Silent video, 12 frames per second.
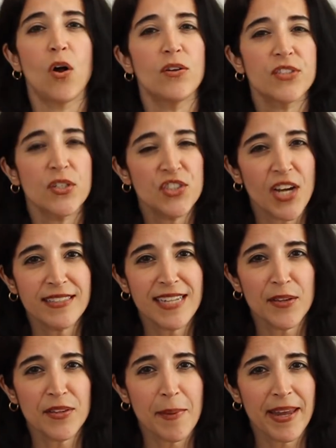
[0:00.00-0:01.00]
Also jot
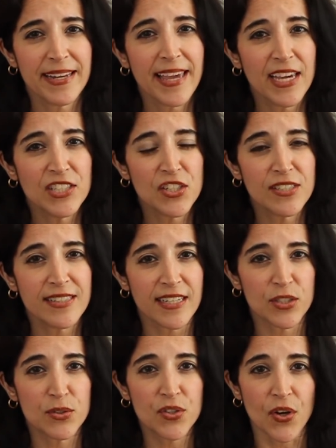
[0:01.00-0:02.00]
down the medications that
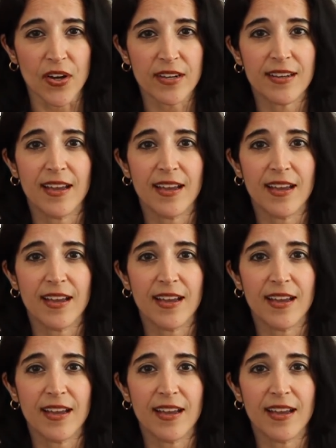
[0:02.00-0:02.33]
you took